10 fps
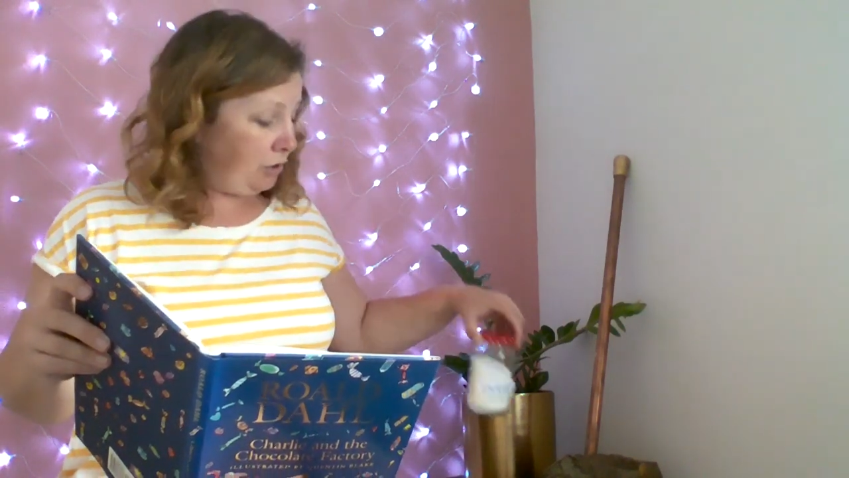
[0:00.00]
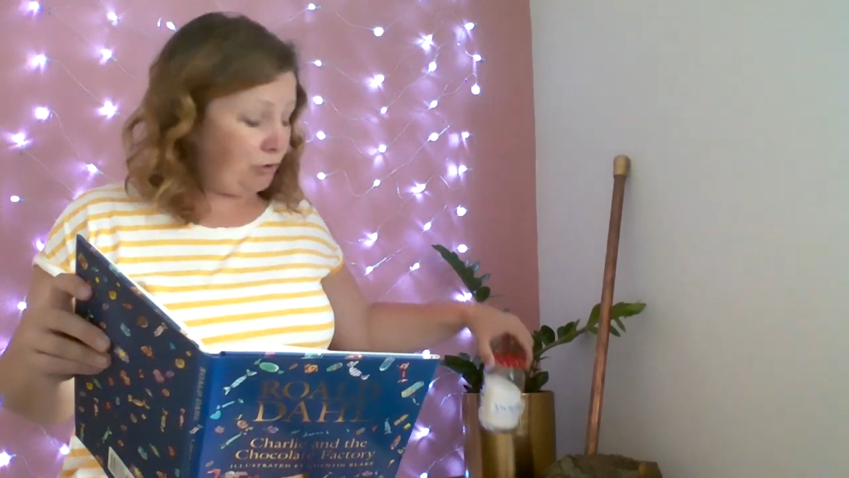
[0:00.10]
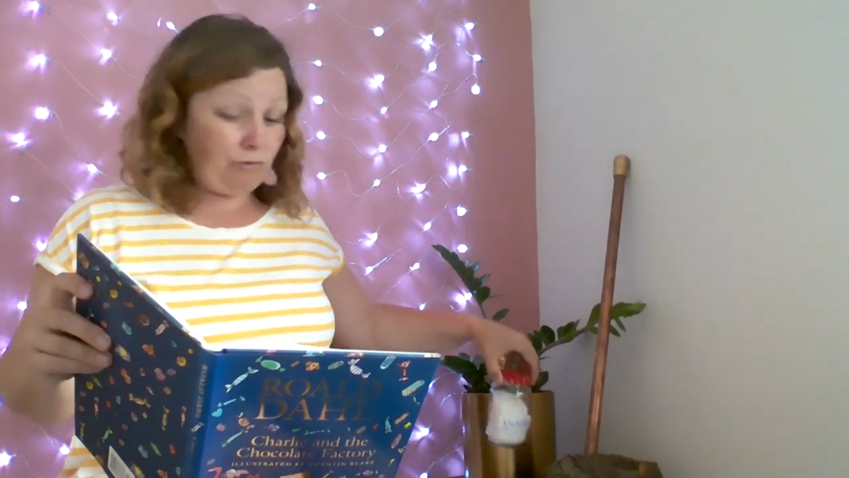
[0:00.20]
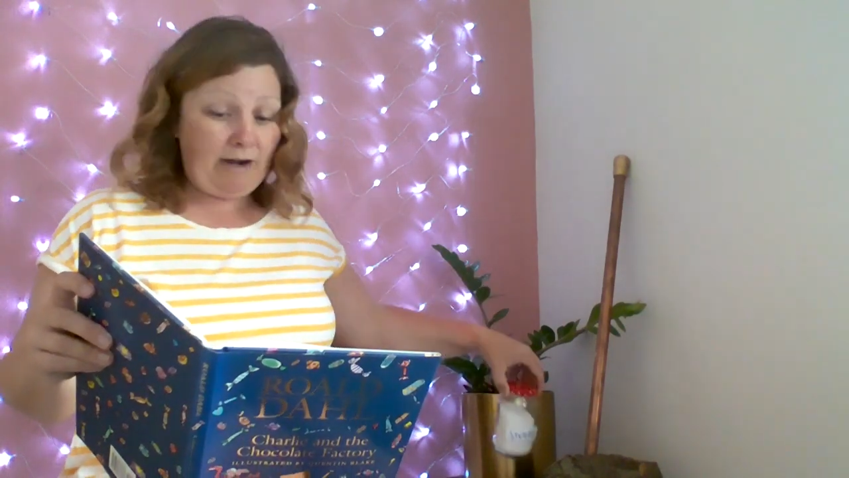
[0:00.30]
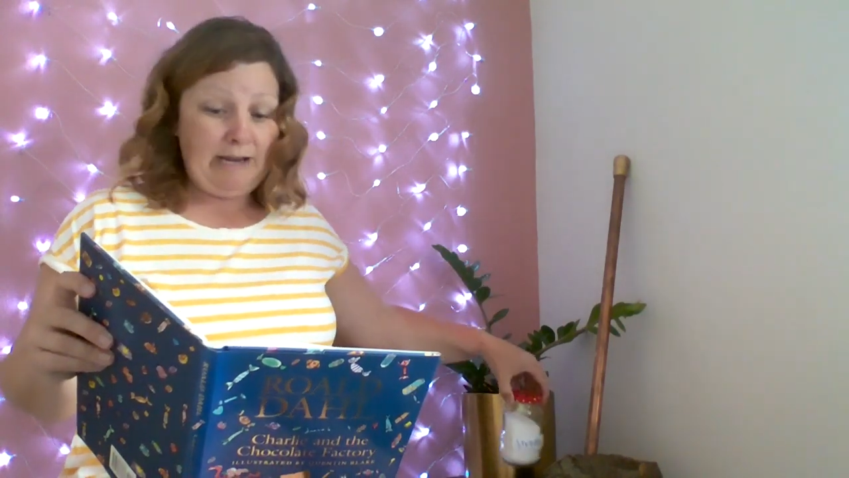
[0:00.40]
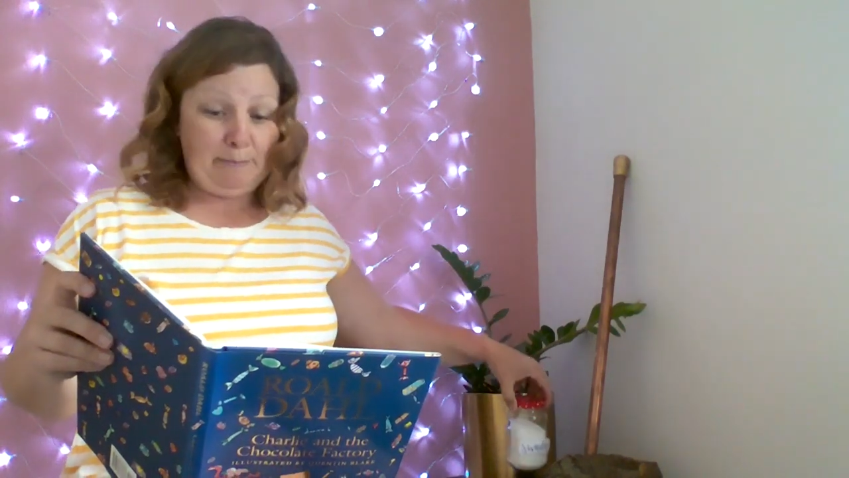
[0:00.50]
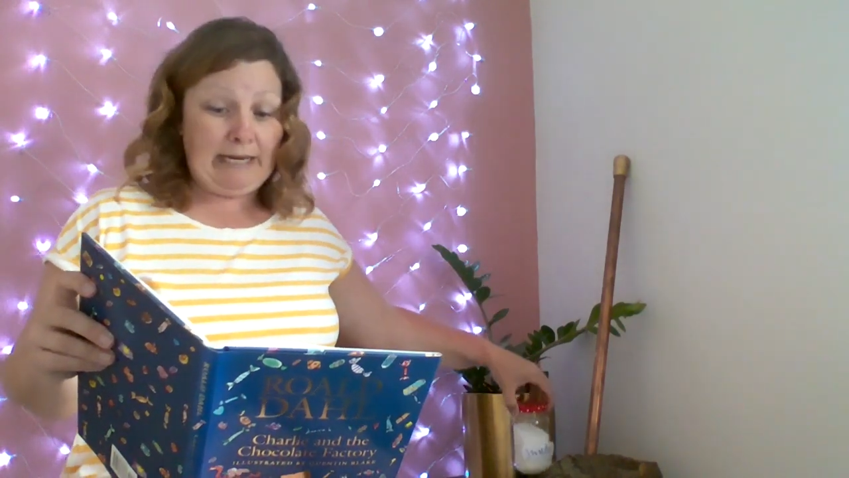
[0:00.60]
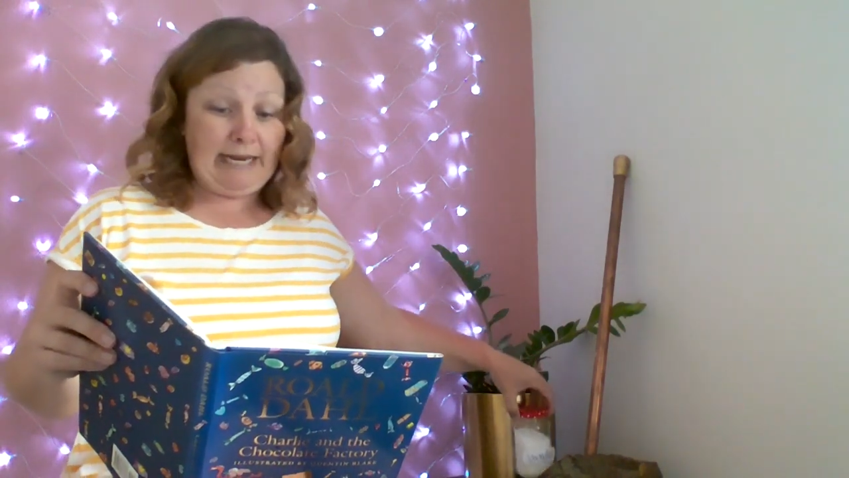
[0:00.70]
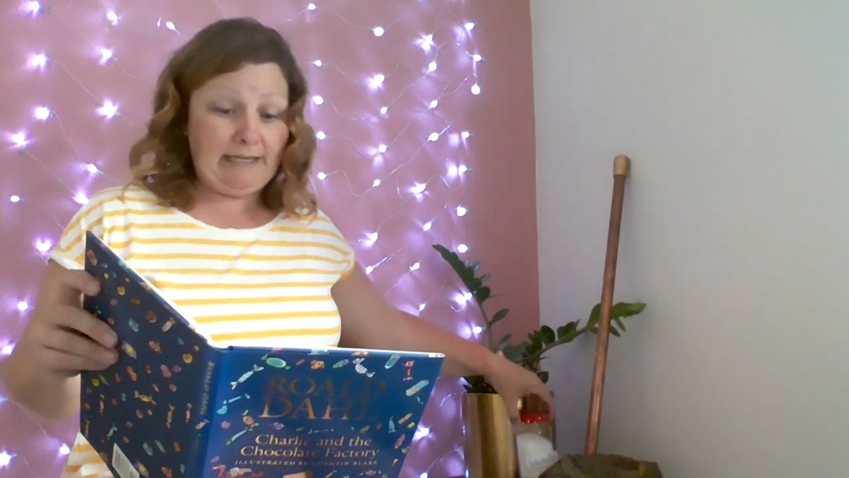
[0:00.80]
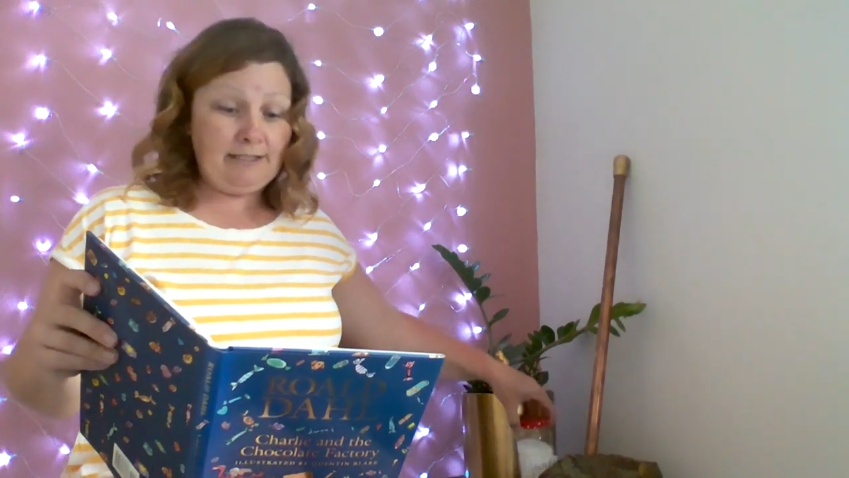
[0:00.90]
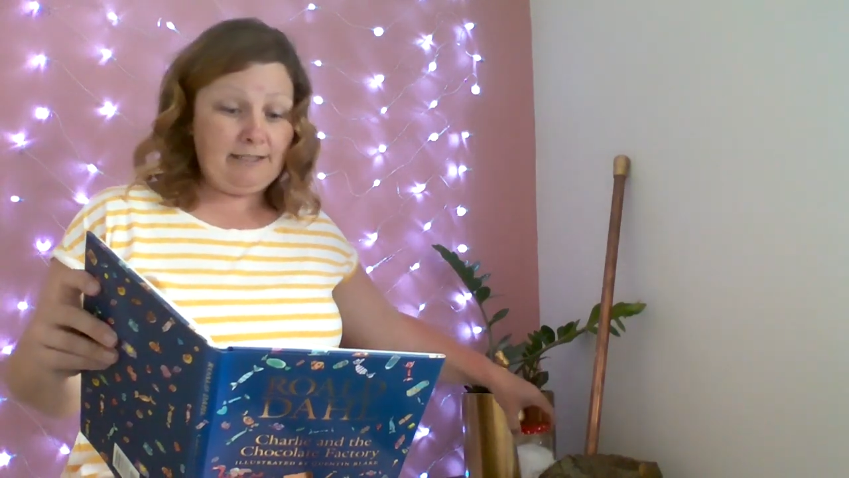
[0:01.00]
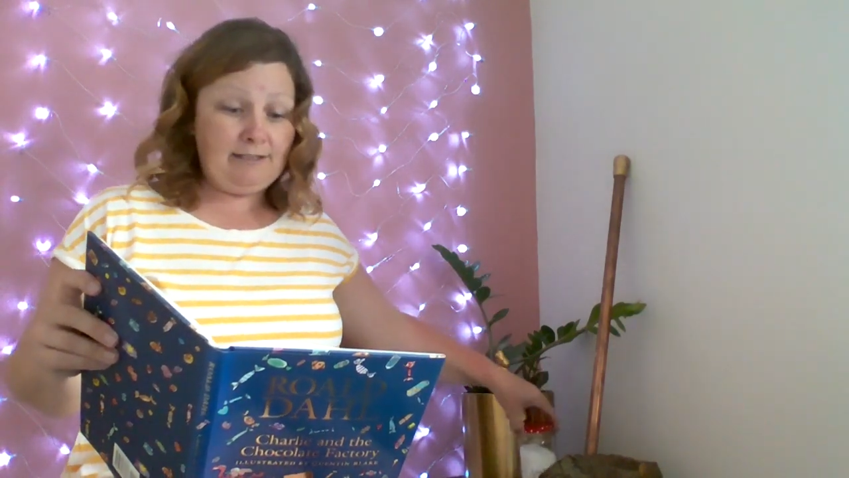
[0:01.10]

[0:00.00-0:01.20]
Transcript: Try a blade.